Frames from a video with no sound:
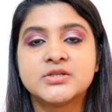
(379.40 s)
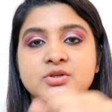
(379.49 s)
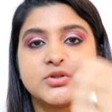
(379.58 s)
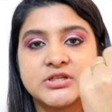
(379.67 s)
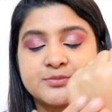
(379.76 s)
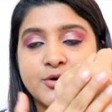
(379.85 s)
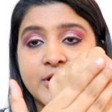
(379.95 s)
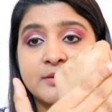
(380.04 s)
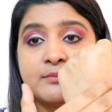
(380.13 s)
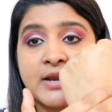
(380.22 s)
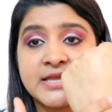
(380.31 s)
So this
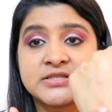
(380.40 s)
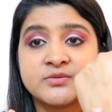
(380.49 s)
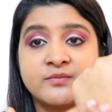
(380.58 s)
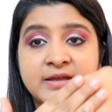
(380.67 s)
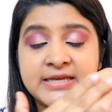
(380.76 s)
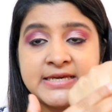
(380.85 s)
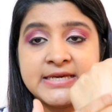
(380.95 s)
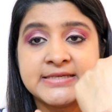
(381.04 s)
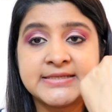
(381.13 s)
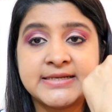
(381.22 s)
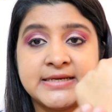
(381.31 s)
product blends very
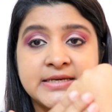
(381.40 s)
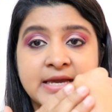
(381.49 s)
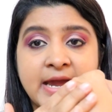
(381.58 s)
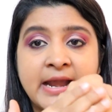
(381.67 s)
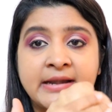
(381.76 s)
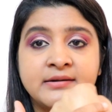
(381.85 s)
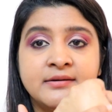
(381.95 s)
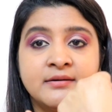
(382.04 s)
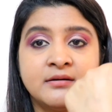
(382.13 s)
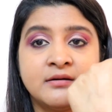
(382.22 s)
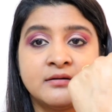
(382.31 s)
easily, and
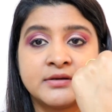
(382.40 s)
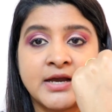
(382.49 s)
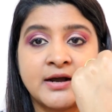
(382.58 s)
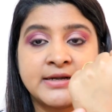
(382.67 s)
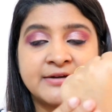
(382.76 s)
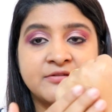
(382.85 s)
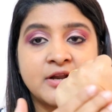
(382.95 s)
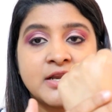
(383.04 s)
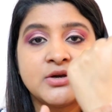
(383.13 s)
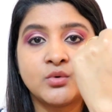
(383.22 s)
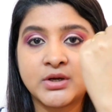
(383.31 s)
yeah,
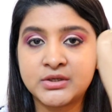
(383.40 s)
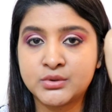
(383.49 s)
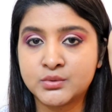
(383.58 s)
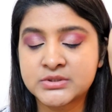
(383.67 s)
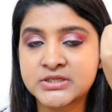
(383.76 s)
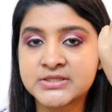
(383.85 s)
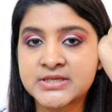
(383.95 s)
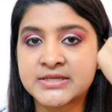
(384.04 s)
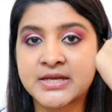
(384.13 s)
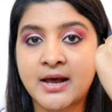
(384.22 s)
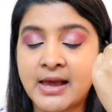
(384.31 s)
definitely you can use this
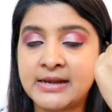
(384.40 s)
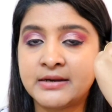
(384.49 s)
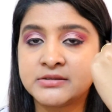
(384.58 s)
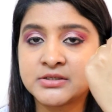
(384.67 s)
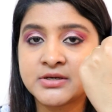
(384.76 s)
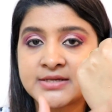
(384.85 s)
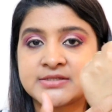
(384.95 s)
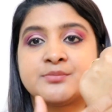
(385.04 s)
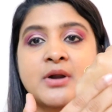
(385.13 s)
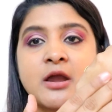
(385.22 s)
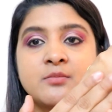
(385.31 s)
as a highlighter, as a
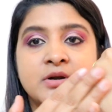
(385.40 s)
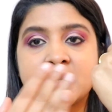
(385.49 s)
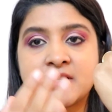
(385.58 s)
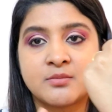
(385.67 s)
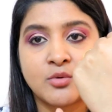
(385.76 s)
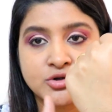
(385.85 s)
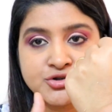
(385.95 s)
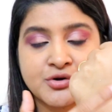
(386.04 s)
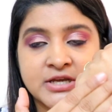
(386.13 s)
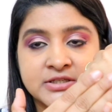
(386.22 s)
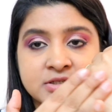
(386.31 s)
primer and a
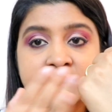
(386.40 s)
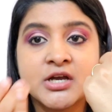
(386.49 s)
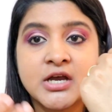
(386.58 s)
moisturizer.